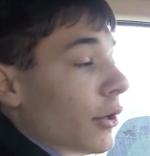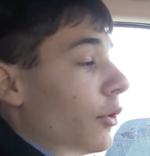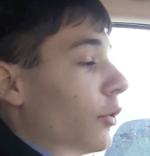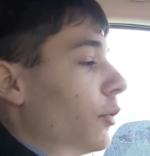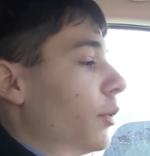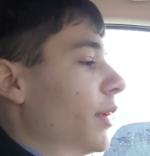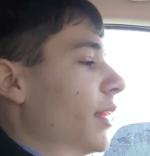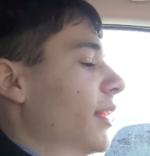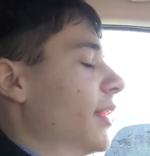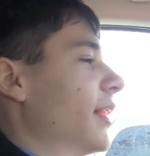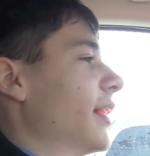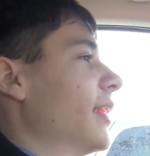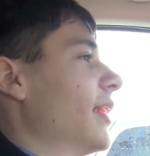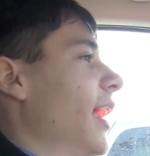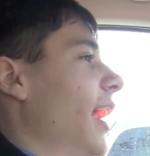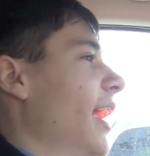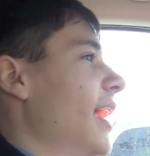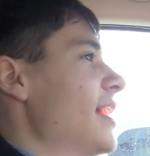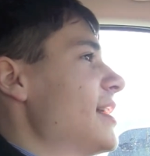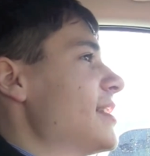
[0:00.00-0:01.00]
we get
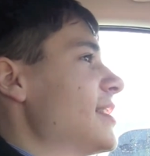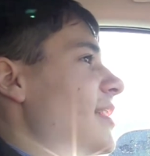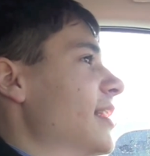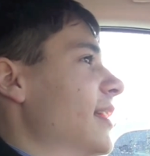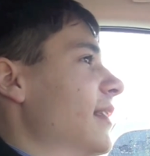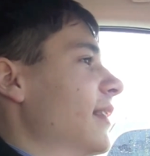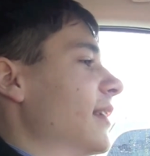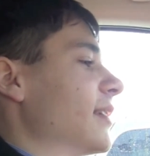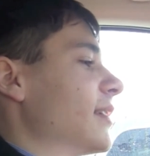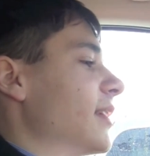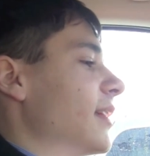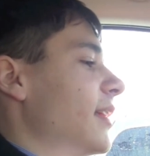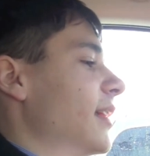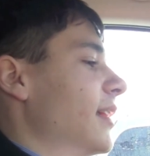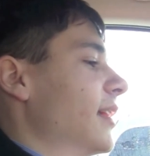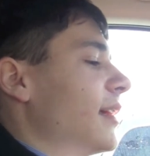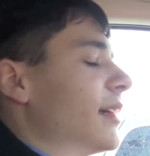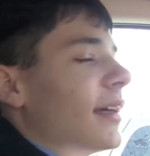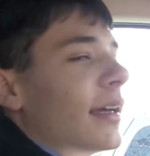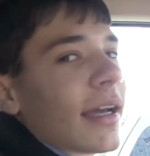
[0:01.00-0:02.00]
18 in the
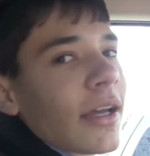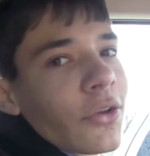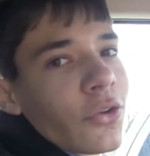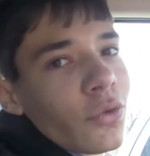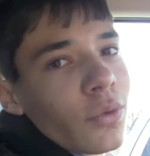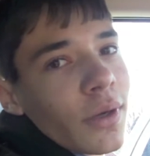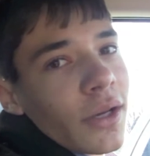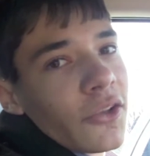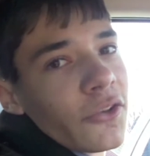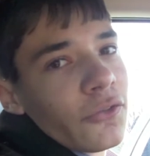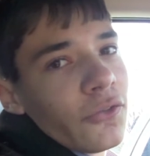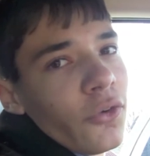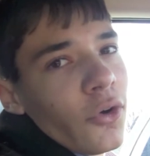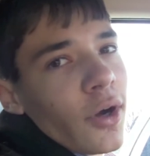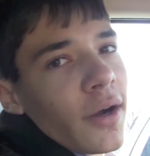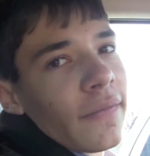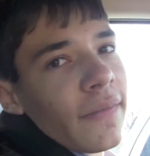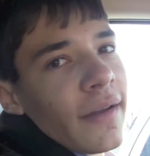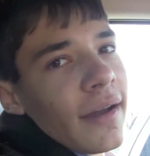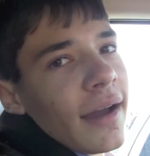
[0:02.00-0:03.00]
city and
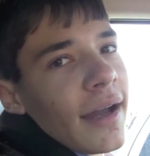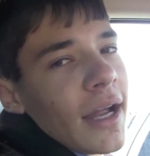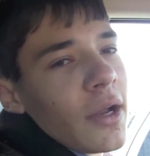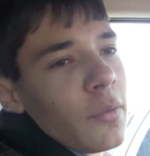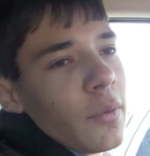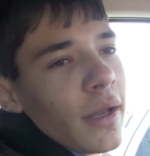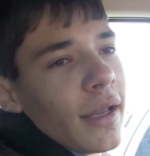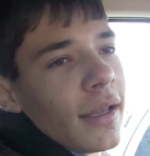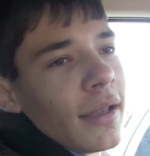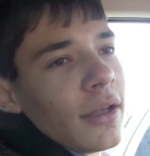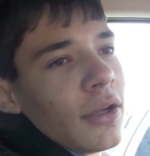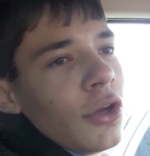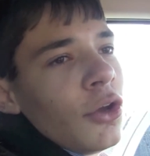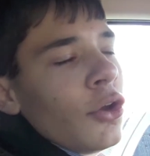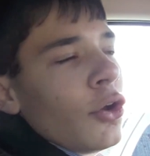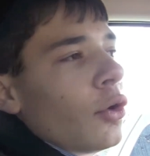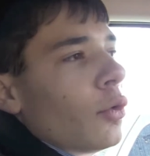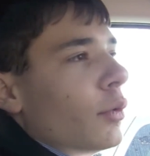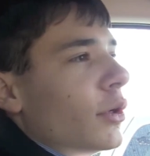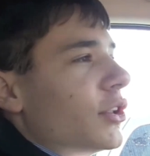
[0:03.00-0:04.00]
24 on the highway,
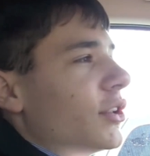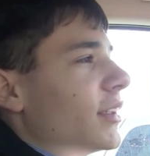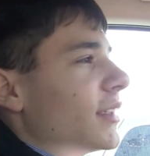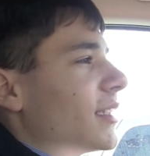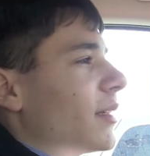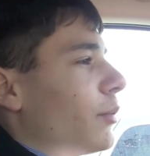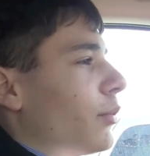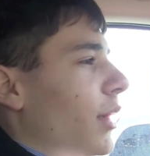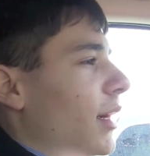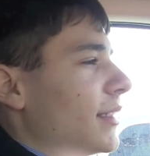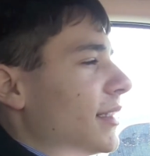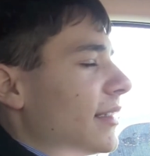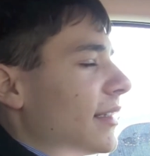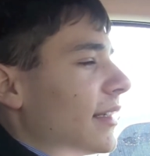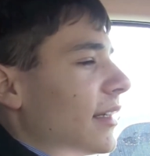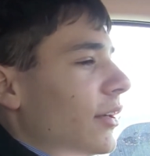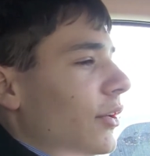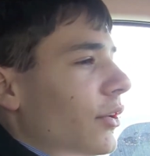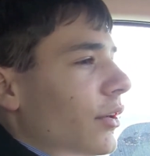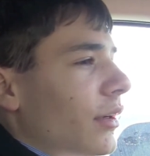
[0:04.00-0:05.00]
which is
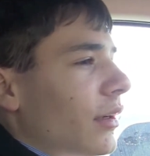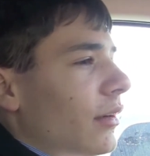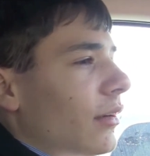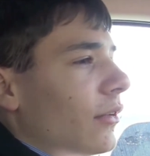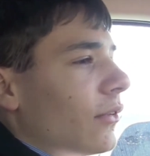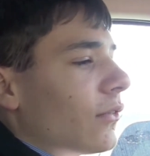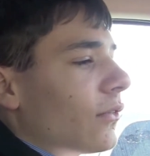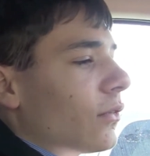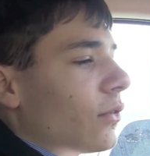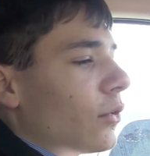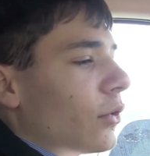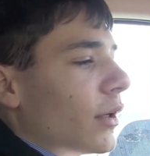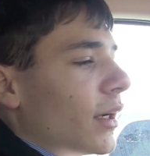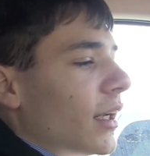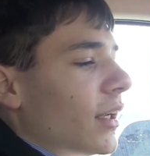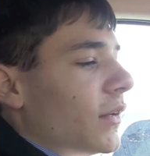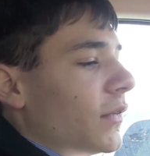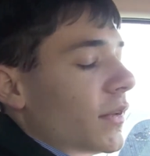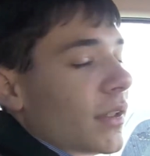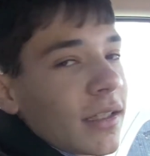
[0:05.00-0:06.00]
surprisingly good for
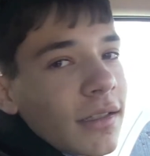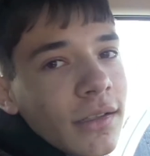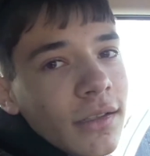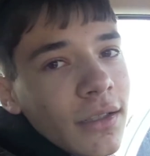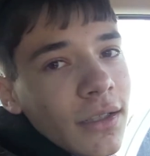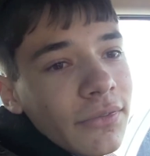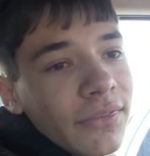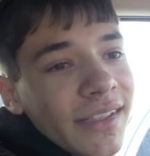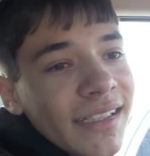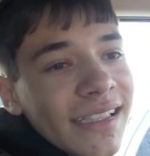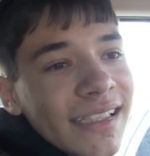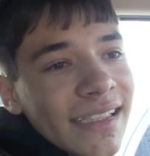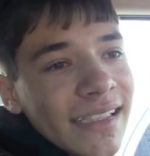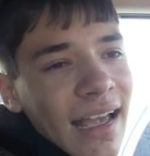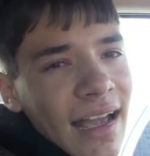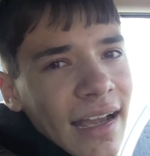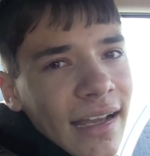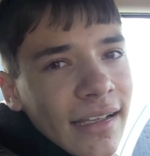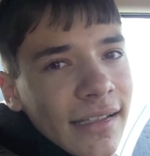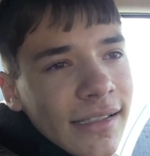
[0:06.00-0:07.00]
a vehicle of its
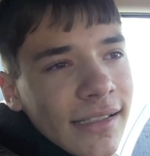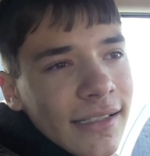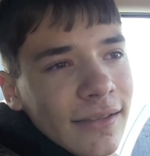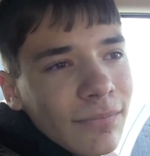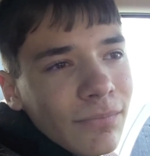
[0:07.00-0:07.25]
size.